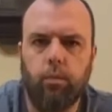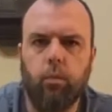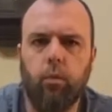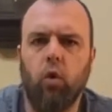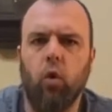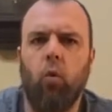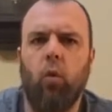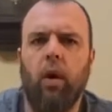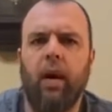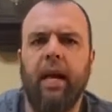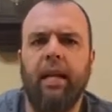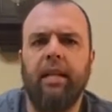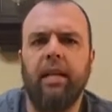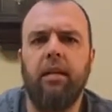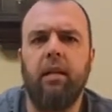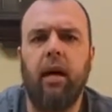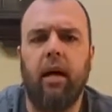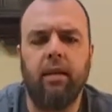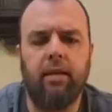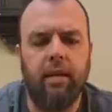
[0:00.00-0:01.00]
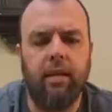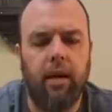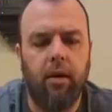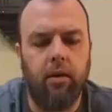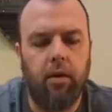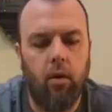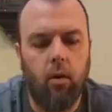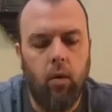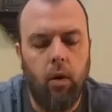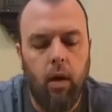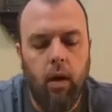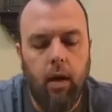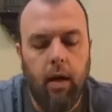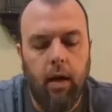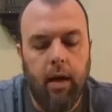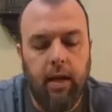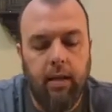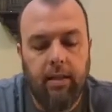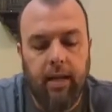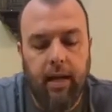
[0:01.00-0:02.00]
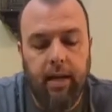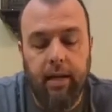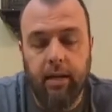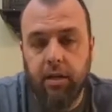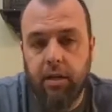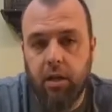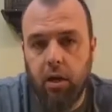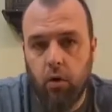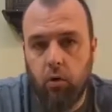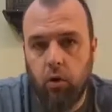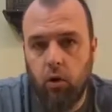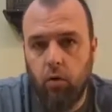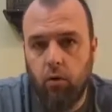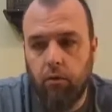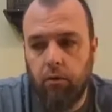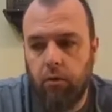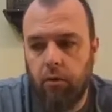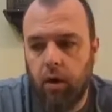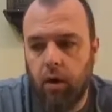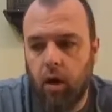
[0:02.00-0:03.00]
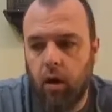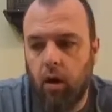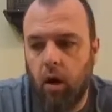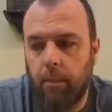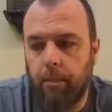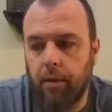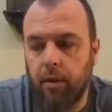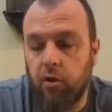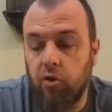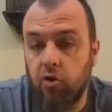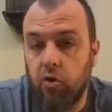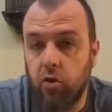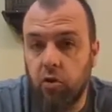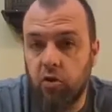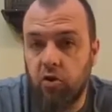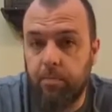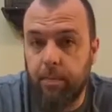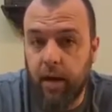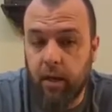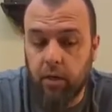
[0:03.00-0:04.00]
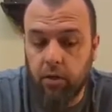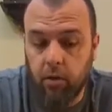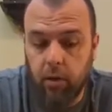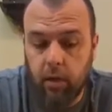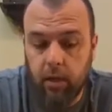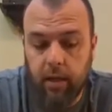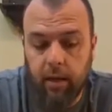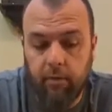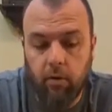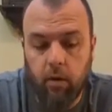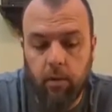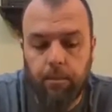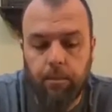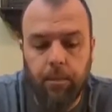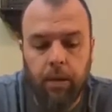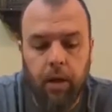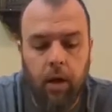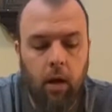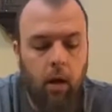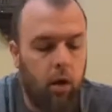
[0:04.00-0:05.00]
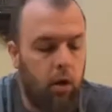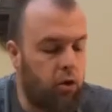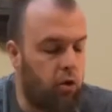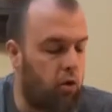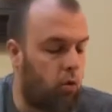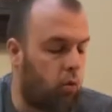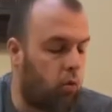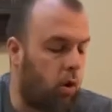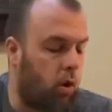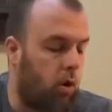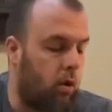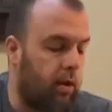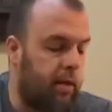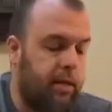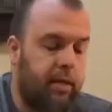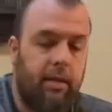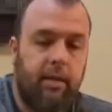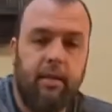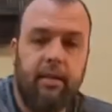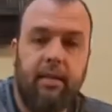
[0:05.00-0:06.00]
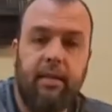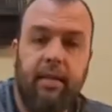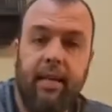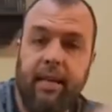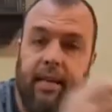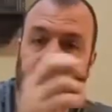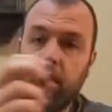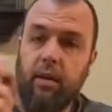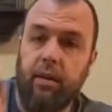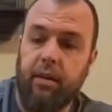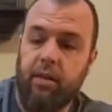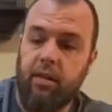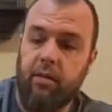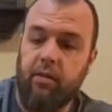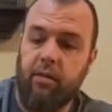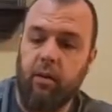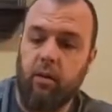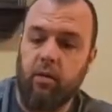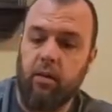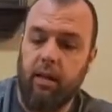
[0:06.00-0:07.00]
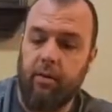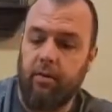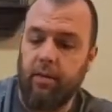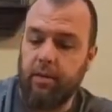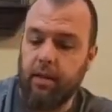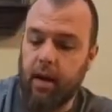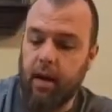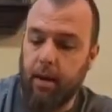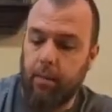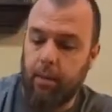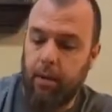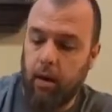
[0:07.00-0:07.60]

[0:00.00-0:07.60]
What I did not tell you is that until you've accomplished your special level, you roll a d6 on each of those levels up.